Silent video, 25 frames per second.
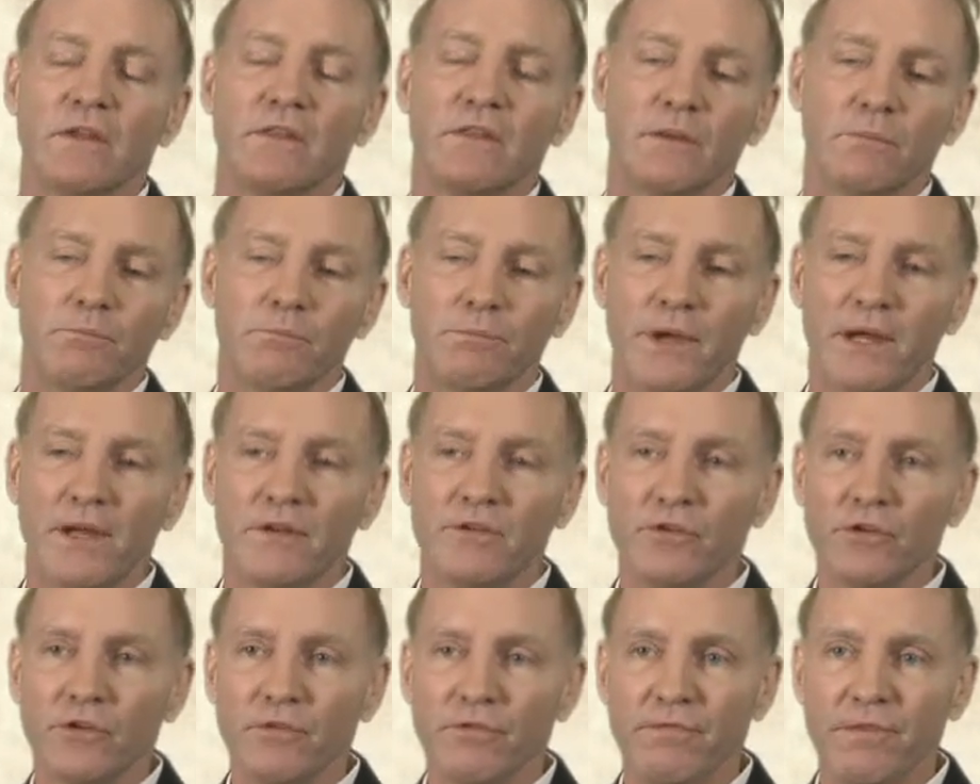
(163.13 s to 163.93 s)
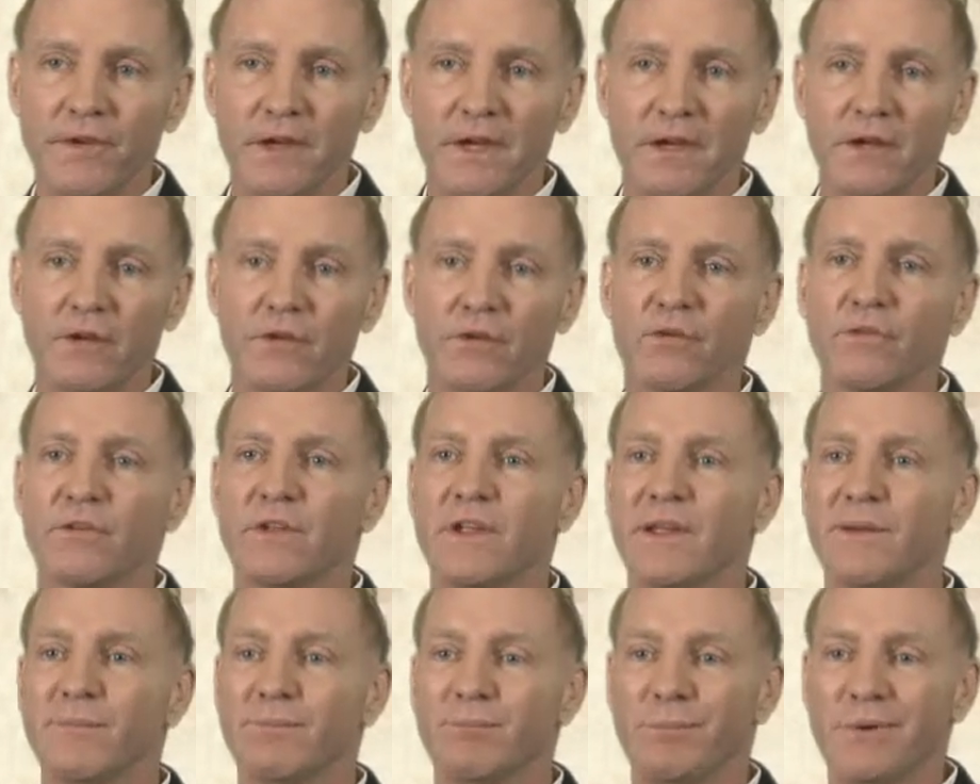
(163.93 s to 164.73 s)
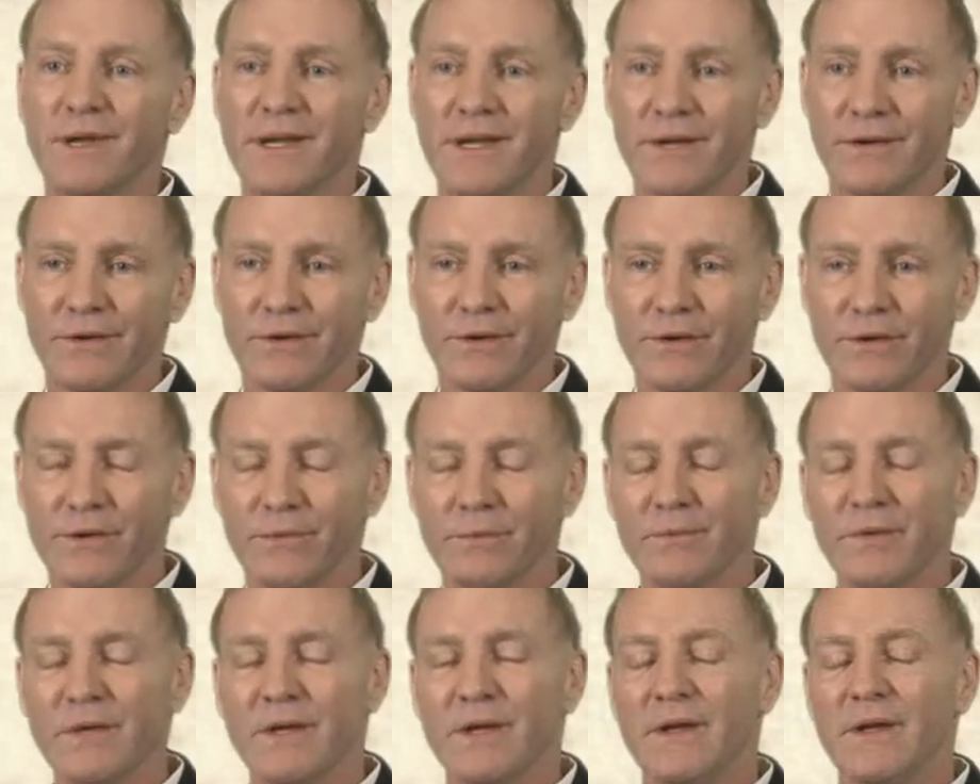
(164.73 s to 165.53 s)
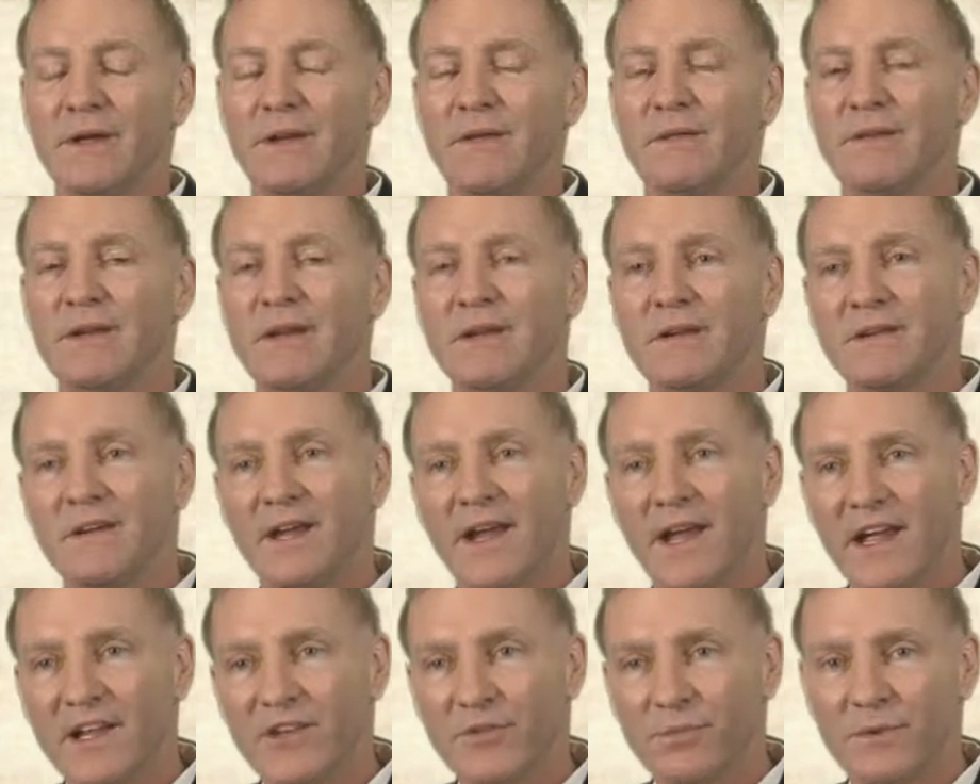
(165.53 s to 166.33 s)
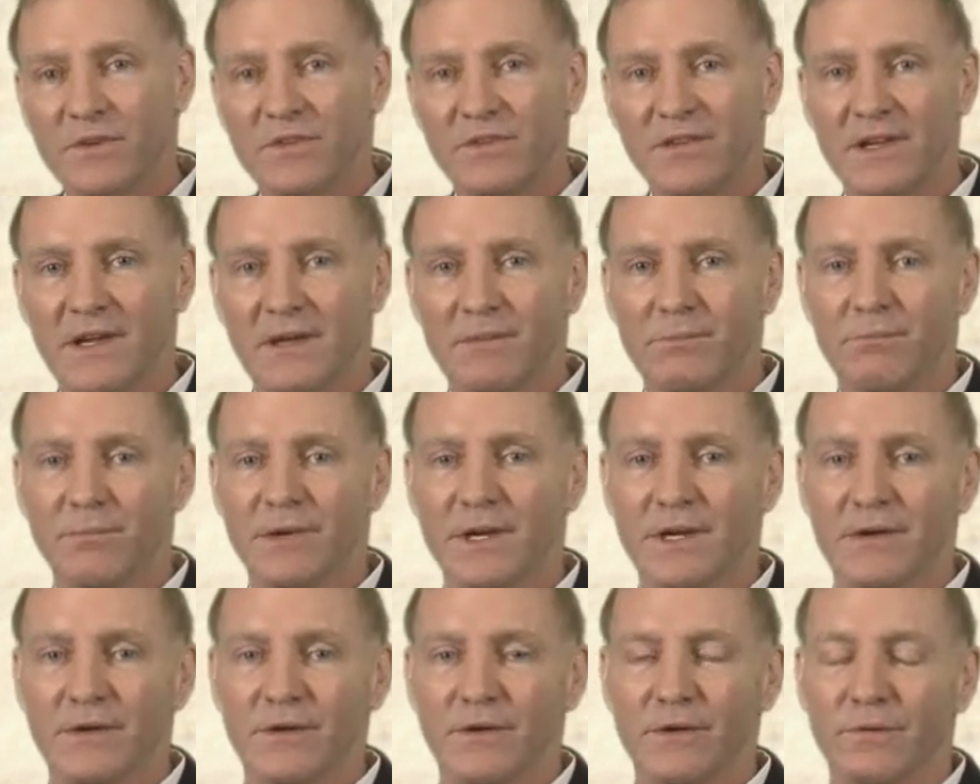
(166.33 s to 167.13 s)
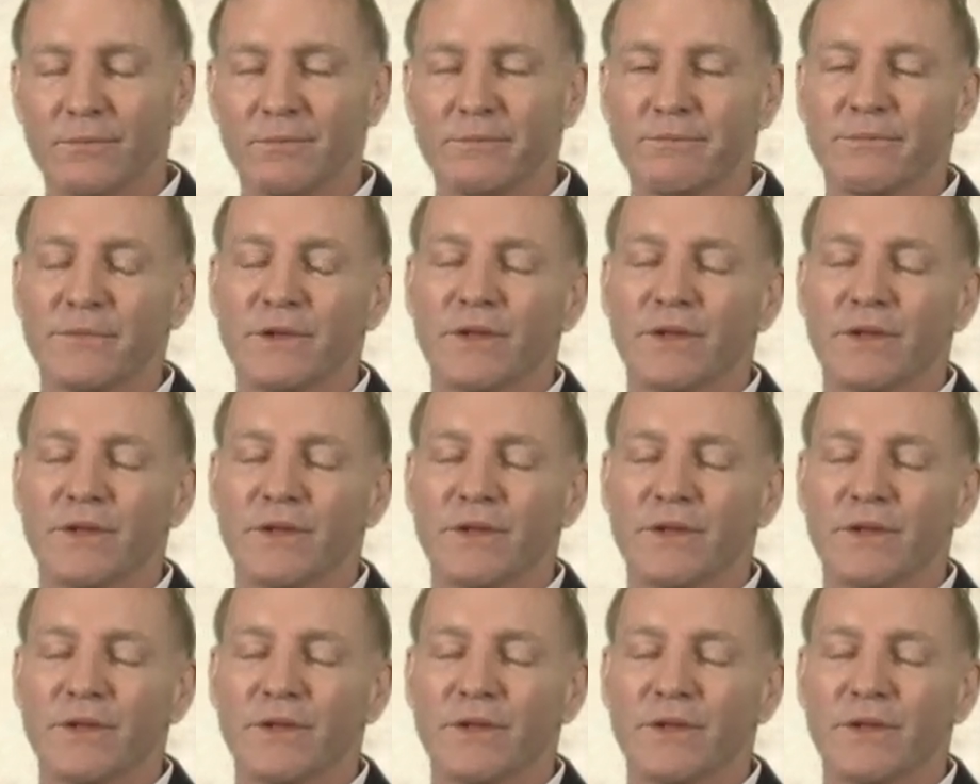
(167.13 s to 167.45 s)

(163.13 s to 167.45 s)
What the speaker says: that bend your fingers get bigger, the attachments get bigger.